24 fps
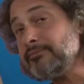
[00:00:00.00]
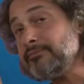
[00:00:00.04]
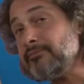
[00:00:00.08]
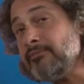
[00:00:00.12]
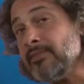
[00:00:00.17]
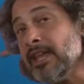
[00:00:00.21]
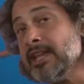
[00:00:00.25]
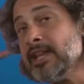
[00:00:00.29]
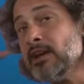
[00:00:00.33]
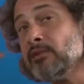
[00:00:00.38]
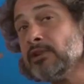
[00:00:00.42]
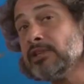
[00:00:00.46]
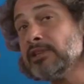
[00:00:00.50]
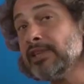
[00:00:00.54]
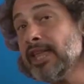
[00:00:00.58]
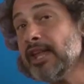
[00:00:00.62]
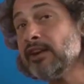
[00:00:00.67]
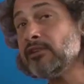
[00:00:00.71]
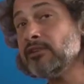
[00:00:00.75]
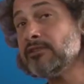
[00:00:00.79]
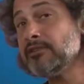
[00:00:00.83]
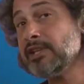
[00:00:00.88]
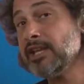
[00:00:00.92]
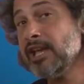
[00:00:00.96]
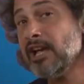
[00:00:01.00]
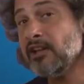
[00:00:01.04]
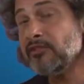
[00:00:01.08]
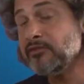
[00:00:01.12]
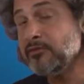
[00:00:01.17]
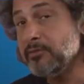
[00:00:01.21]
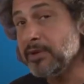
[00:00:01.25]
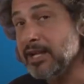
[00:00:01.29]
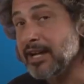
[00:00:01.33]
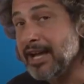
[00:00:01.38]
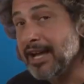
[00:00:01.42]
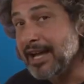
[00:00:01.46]
Now, a letter of the
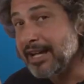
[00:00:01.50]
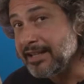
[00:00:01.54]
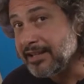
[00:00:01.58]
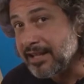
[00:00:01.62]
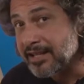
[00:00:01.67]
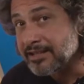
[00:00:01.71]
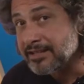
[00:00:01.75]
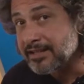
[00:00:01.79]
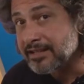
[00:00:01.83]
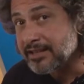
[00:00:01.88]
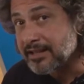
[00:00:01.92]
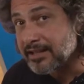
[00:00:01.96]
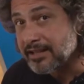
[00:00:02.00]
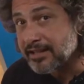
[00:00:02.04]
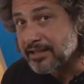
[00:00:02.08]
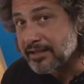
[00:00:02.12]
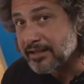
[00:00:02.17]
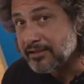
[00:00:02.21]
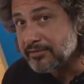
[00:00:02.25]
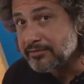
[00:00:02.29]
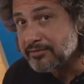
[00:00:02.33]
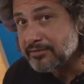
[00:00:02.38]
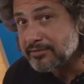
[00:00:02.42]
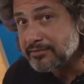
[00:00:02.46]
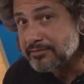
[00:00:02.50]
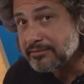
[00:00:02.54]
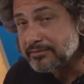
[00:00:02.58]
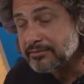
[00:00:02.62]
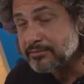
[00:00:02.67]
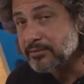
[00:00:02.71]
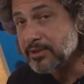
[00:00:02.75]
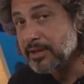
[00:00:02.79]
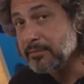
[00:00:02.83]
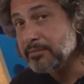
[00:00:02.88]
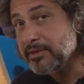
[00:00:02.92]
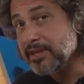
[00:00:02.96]
alphabet I like to think of
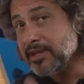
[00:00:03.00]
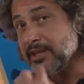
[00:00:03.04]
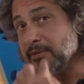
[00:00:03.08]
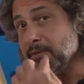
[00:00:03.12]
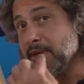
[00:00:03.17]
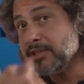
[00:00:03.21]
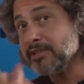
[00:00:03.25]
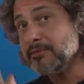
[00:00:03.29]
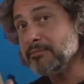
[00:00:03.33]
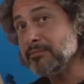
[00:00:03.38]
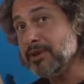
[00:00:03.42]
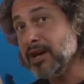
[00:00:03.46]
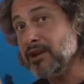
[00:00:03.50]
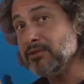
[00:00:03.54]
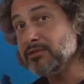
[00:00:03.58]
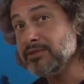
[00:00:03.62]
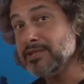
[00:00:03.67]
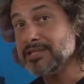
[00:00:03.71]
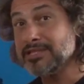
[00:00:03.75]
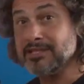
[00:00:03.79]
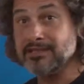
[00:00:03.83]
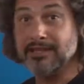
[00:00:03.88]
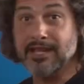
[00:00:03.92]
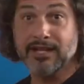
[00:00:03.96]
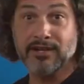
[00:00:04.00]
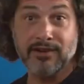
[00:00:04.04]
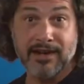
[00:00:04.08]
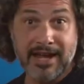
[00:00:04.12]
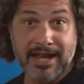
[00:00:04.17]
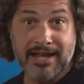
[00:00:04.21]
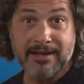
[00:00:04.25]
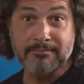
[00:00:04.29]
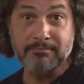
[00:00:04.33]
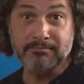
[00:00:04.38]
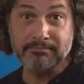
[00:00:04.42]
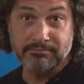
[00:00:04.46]
when I'm thinking about the mouth is the letter
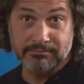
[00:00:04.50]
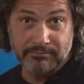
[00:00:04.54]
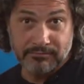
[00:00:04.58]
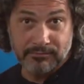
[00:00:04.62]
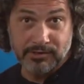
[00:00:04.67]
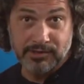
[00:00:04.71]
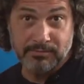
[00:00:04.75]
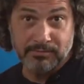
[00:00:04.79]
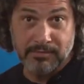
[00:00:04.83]
M, which